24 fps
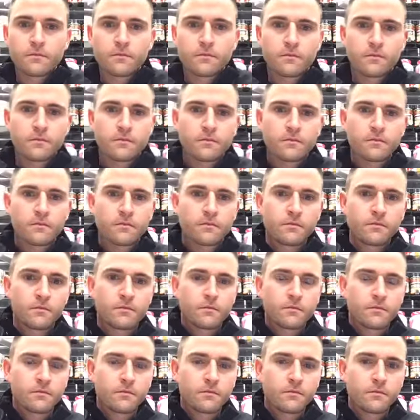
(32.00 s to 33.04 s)

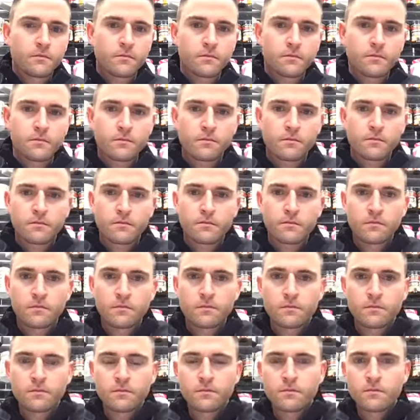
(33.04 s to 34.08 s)

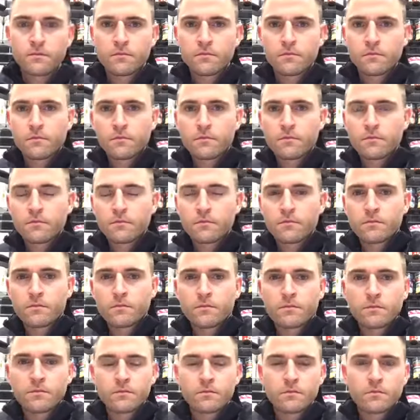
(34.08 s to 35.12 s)

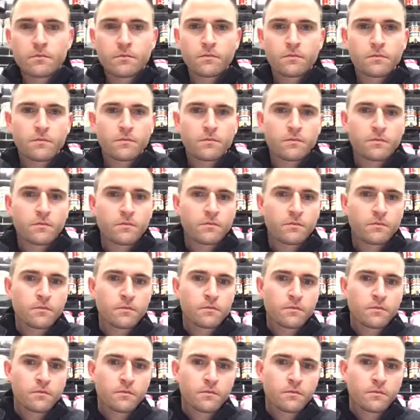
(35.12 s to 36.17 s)

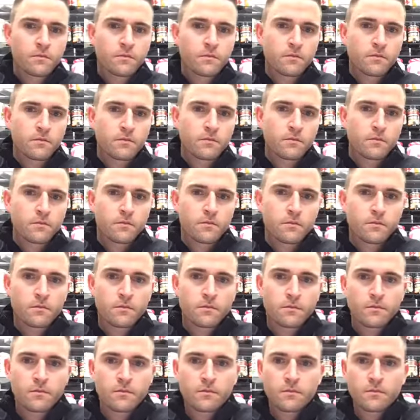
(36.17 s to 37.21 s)

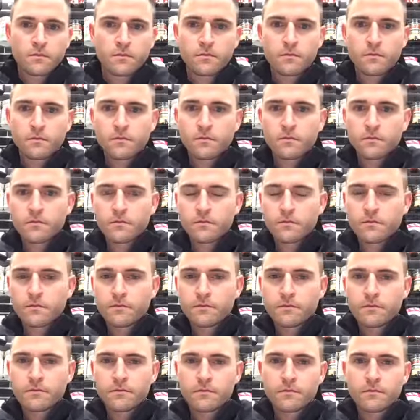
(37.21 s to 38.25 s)

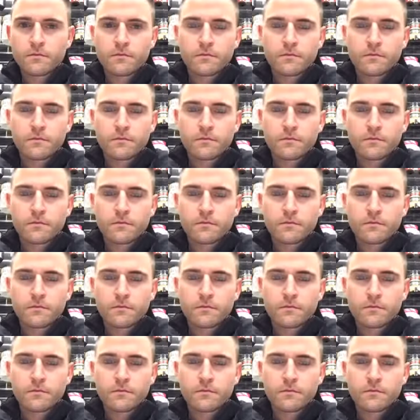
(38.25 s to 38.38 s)
No one is speaking in this clip.